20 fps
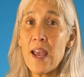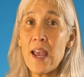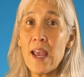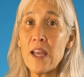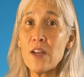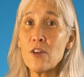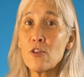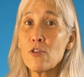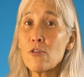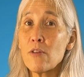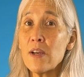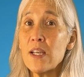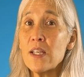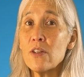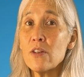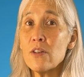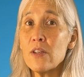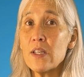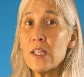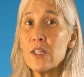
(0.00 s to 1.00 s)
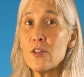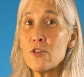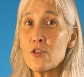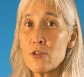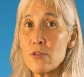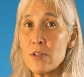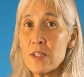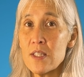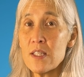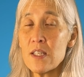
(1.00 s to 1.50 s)
and greater
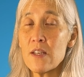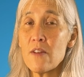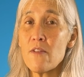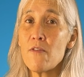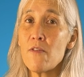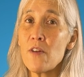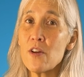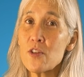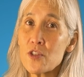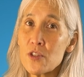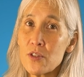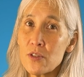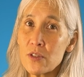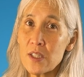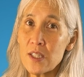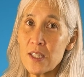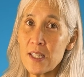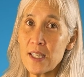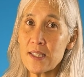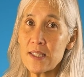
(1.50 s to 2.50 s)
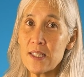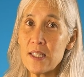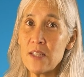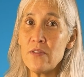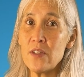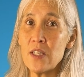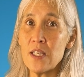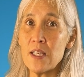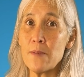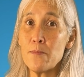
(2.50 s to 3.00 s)
intrinsic functional
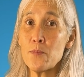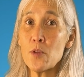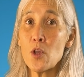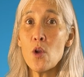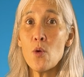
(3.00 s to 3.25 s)
connectivity